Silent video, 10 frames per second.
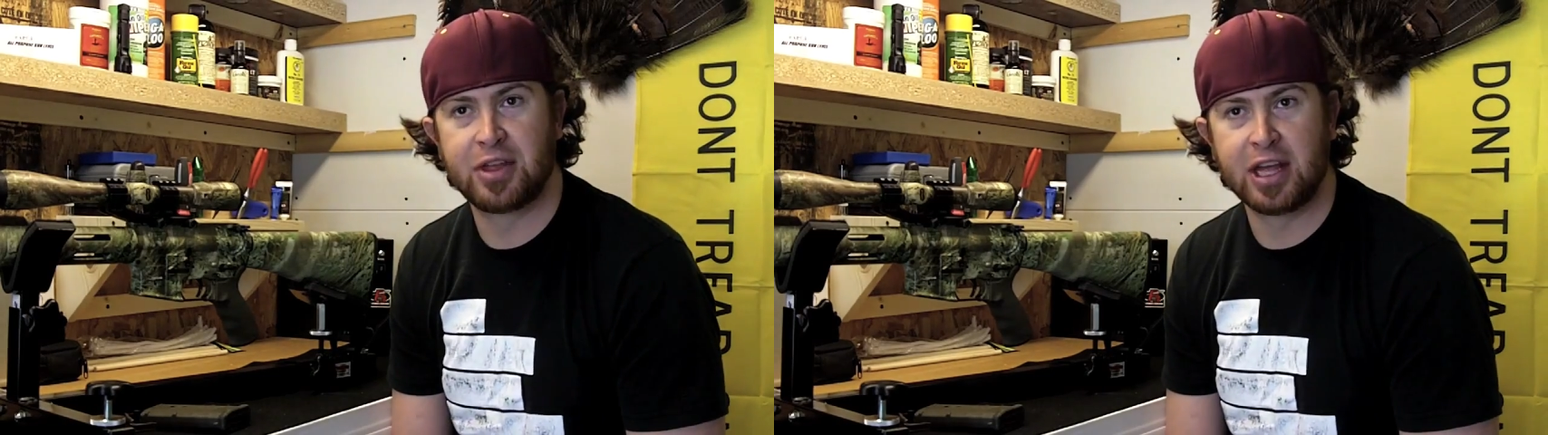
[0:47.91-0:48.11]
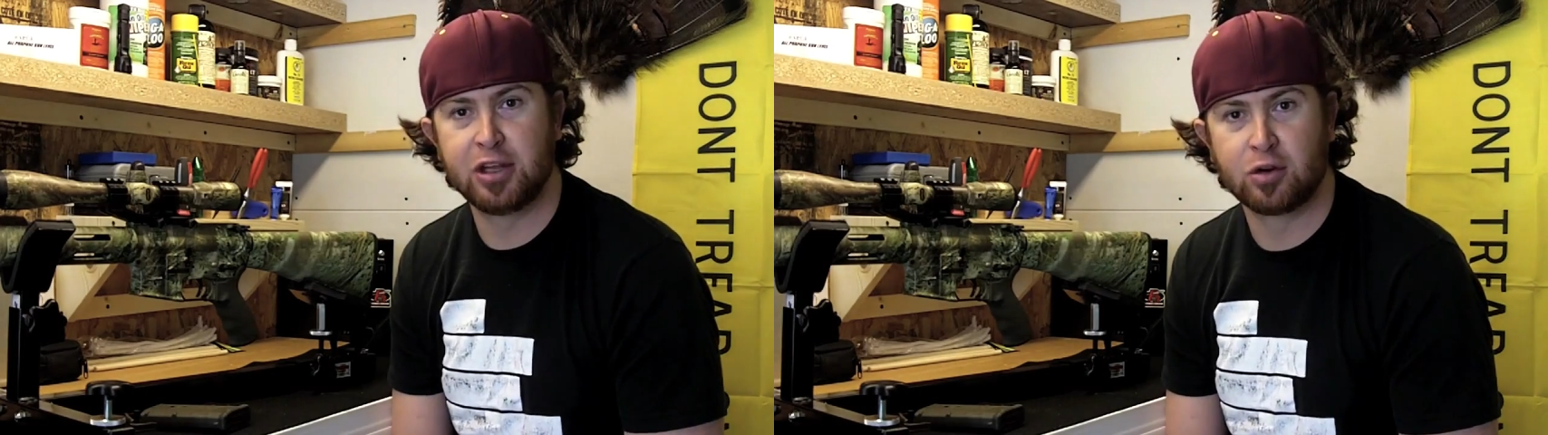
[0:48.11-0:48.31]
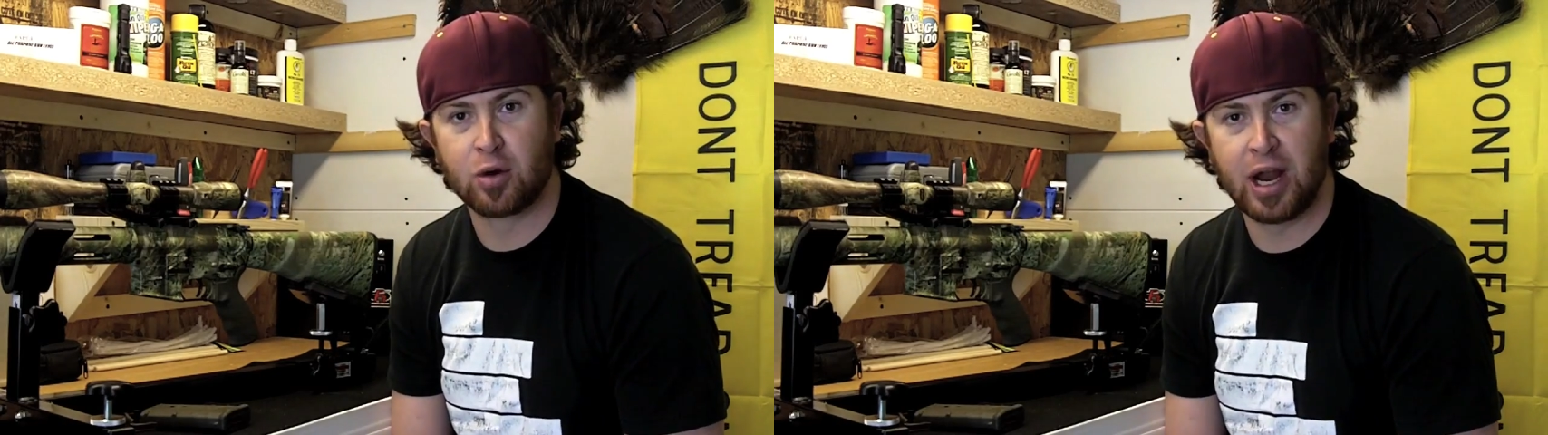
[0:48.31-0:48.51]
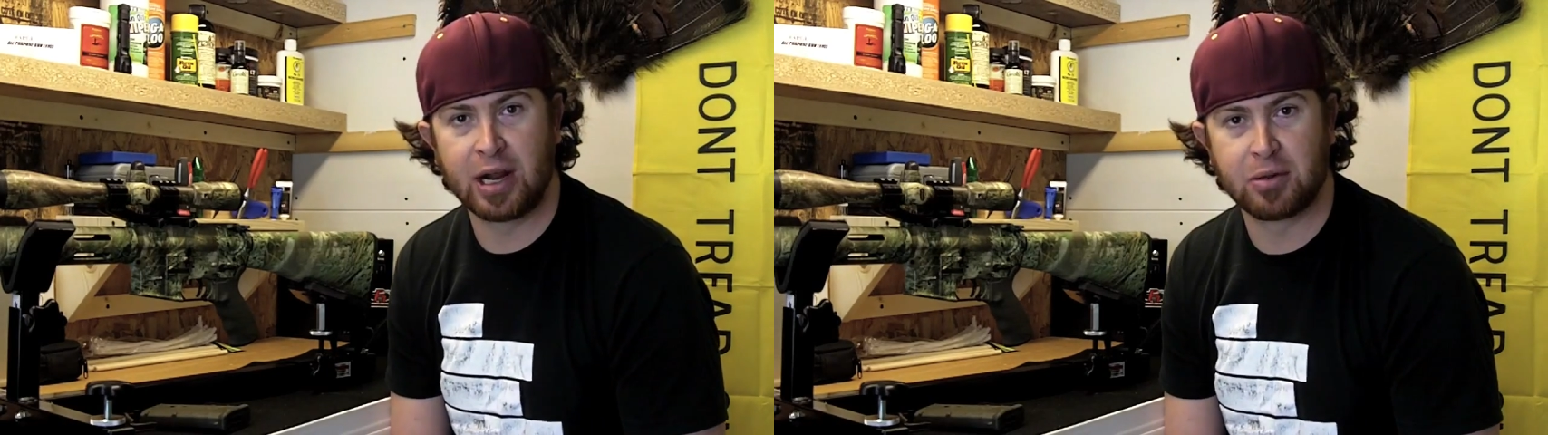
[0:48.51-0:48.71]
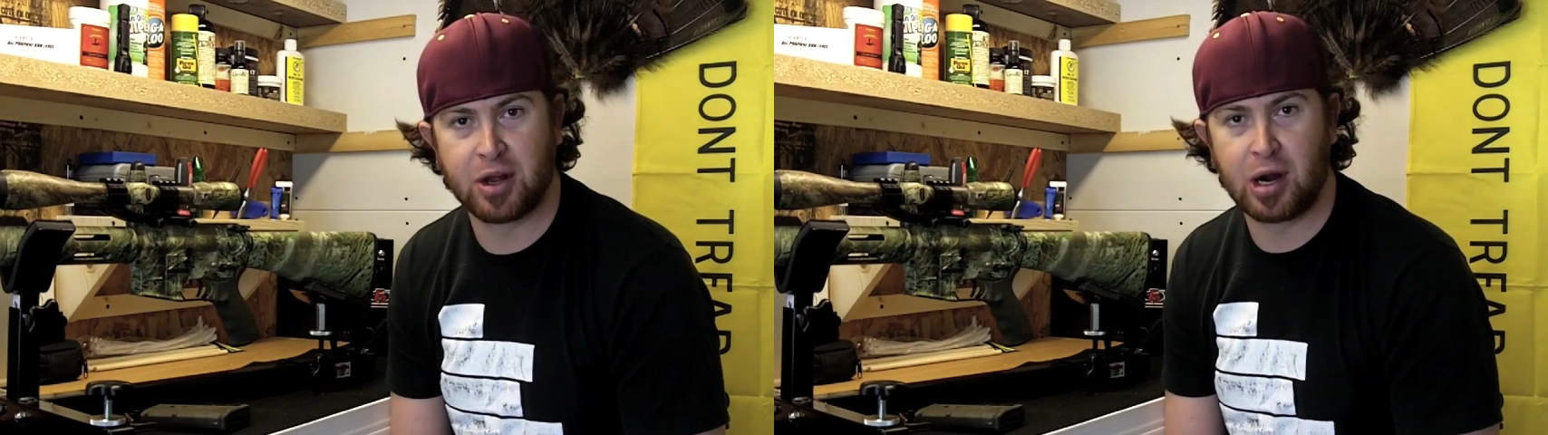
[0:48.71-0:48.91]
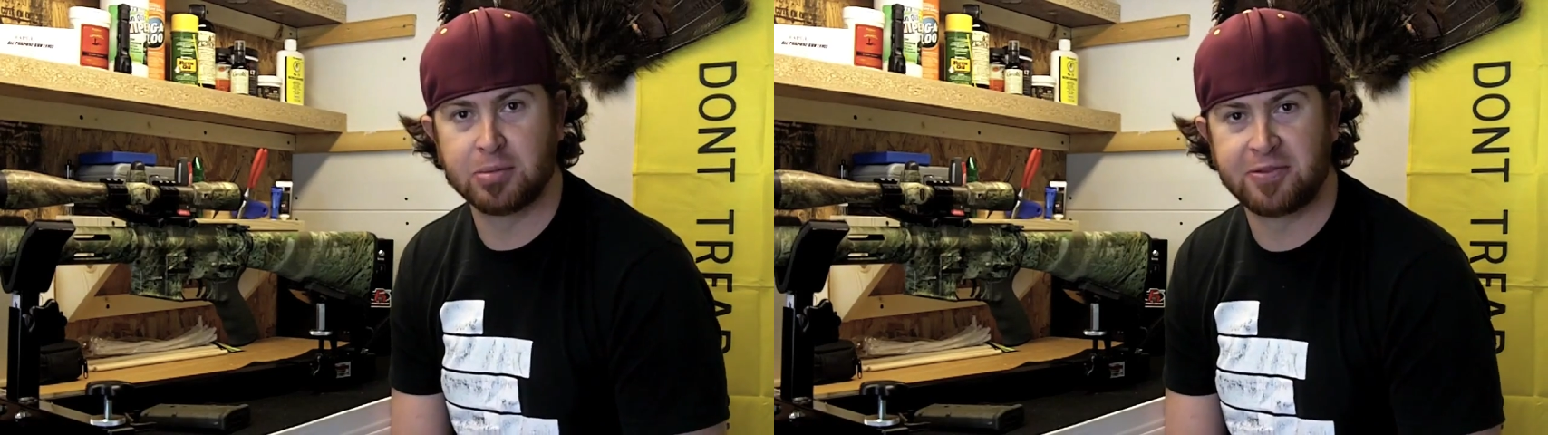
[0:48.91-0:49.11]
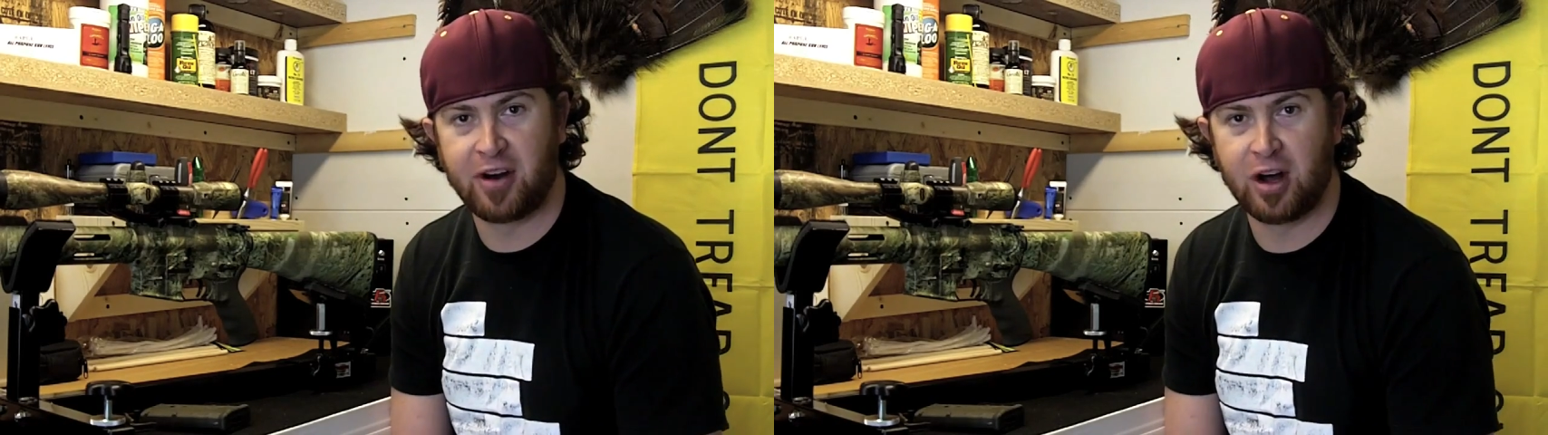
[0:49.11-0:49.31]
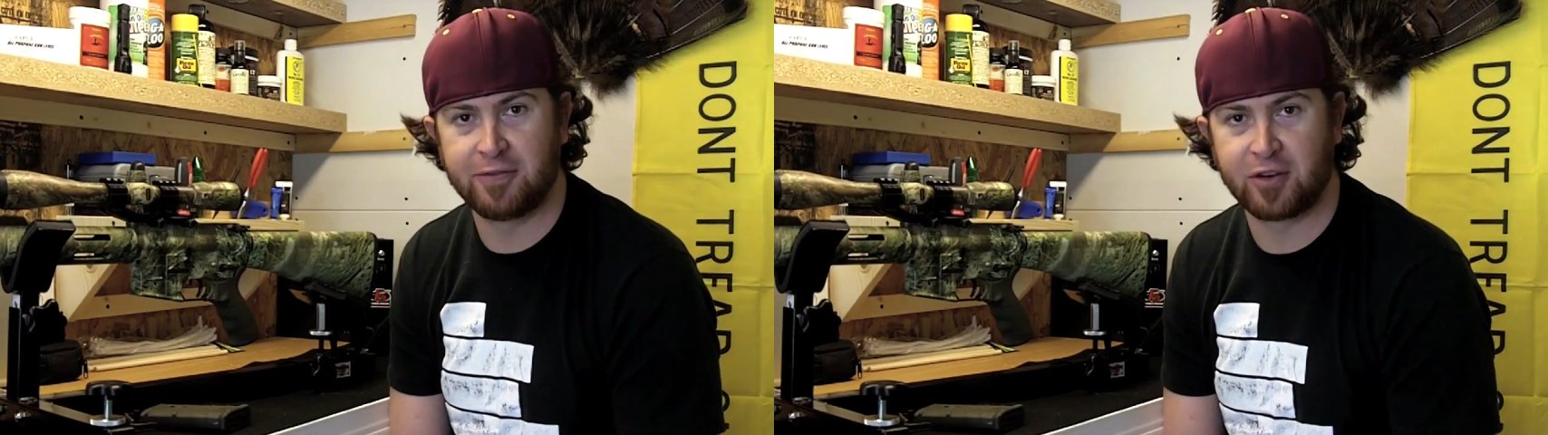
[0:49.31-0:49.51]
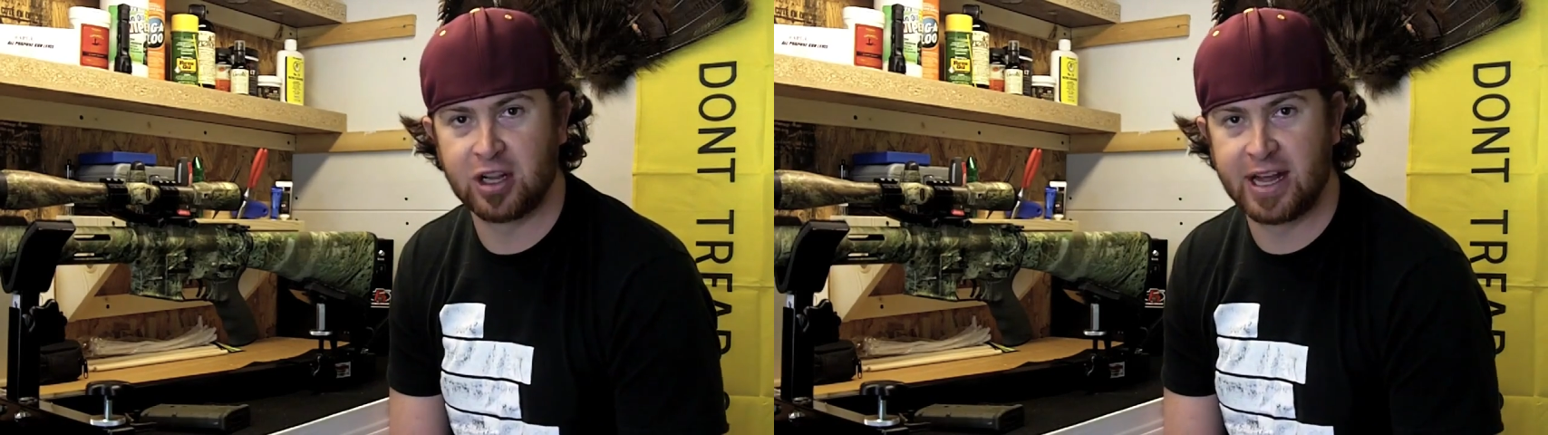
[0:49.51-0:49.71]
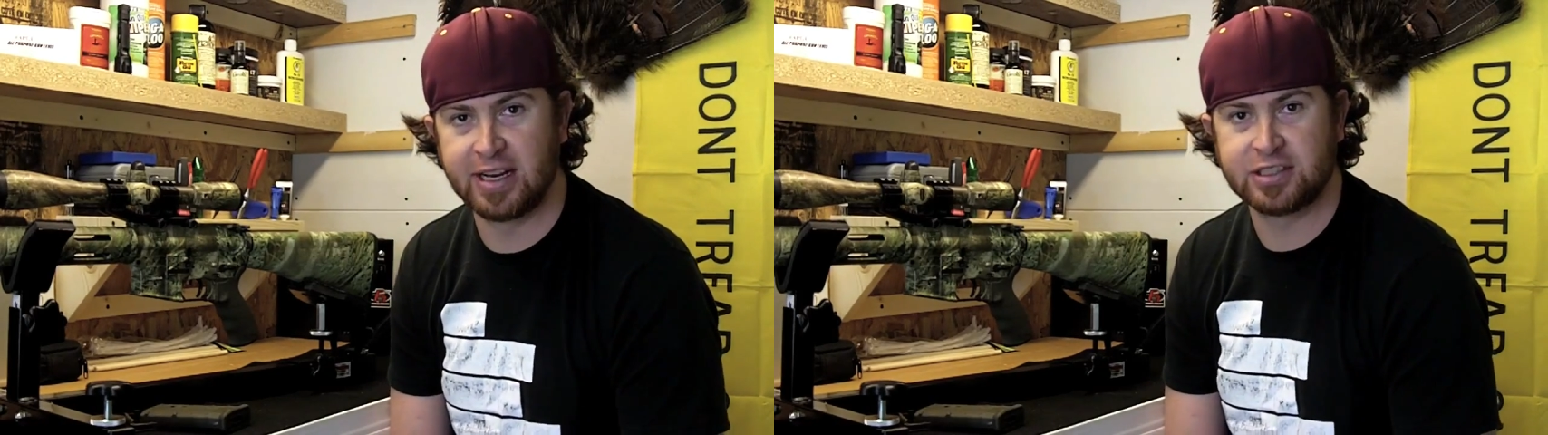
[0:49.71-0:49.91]
thank you, Greg, with Armsvault, for
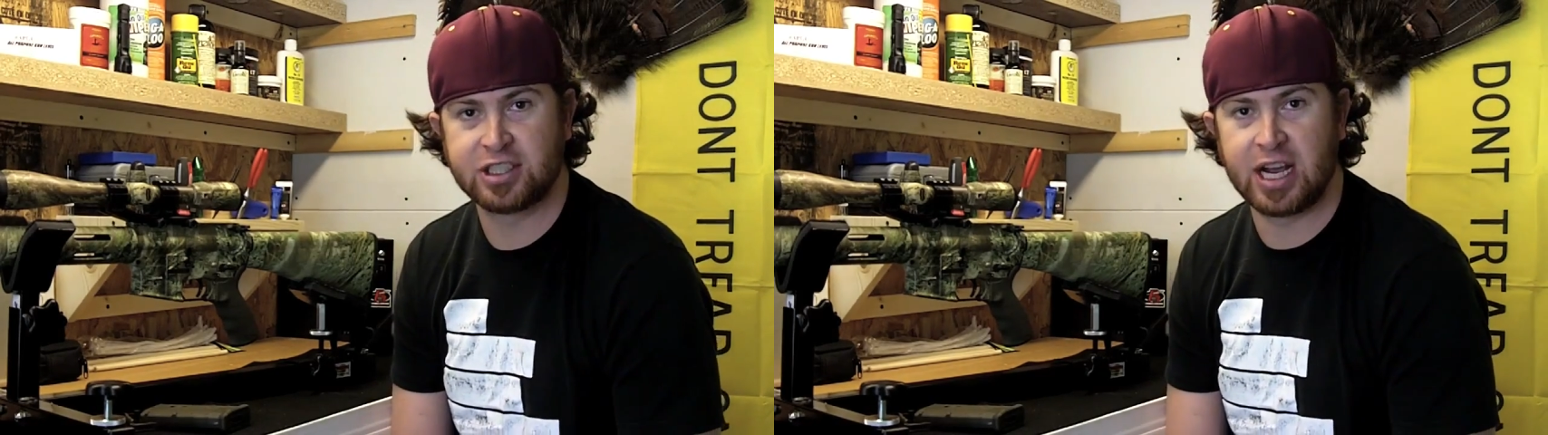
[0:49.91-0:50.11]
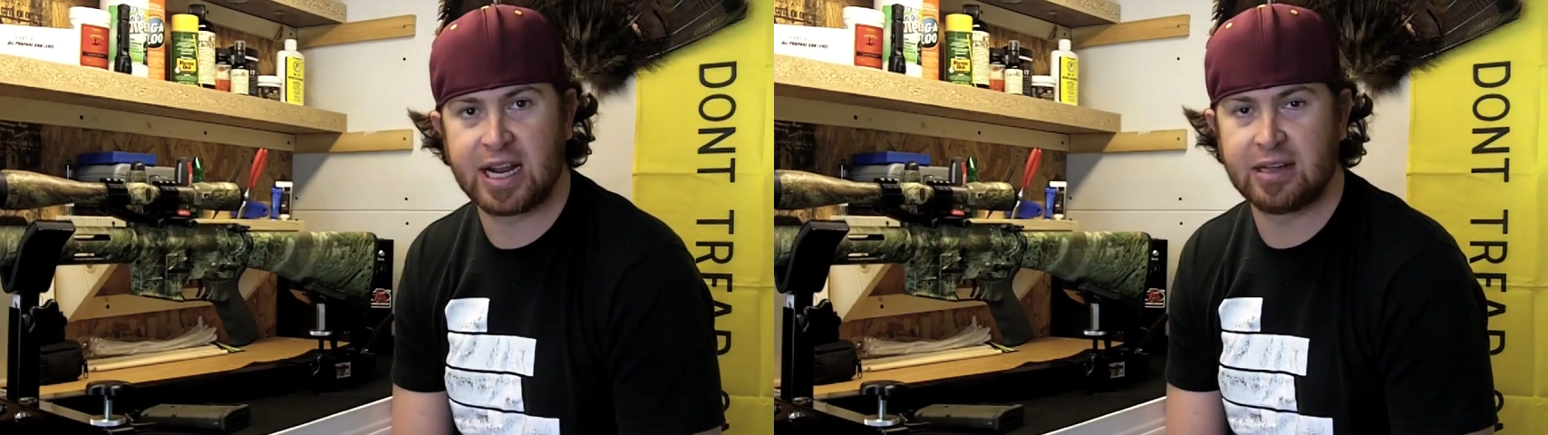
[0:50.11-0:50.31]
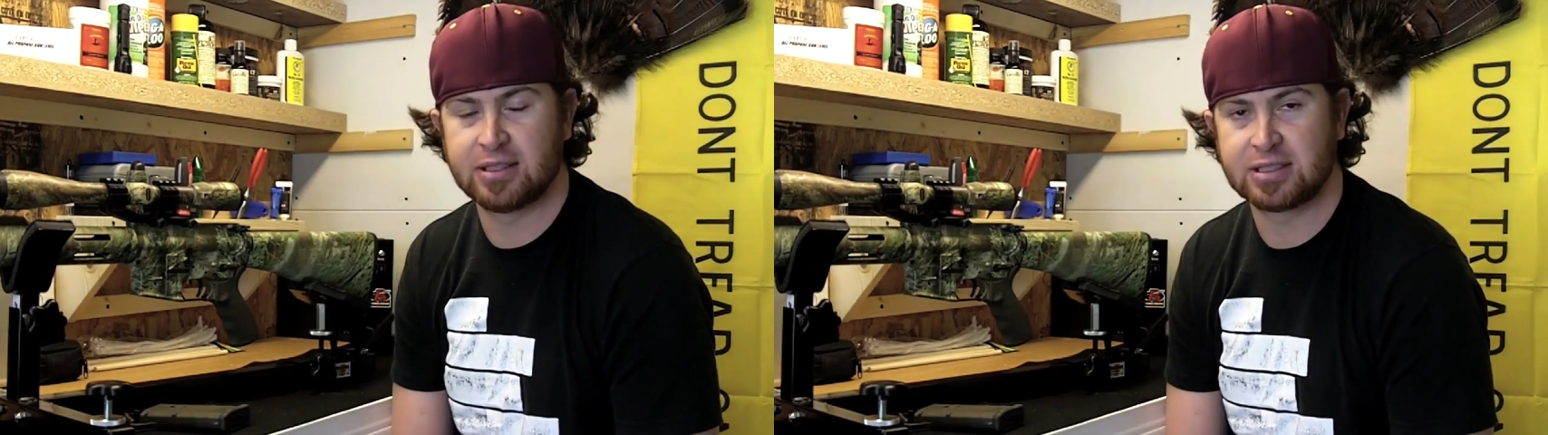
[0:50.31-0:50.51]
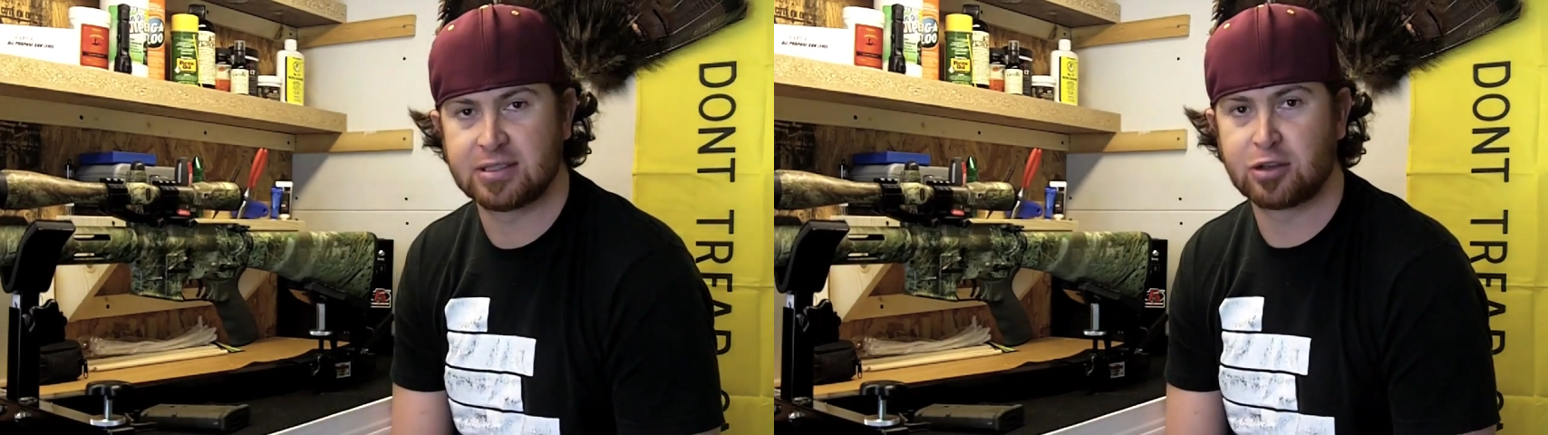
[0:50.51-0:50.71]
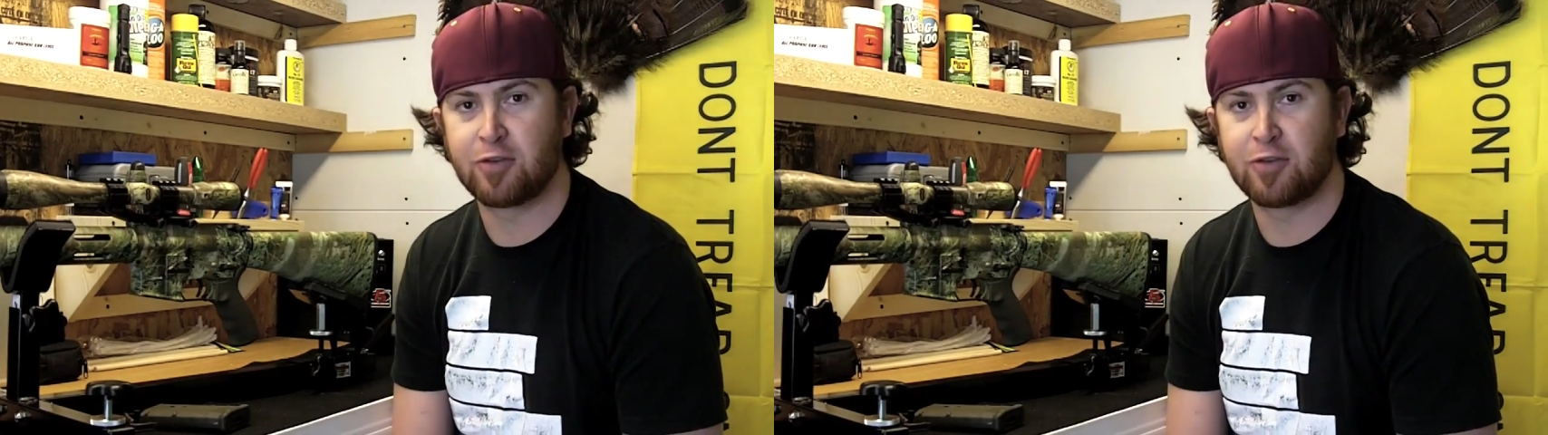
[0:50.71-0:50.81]
letting us check out this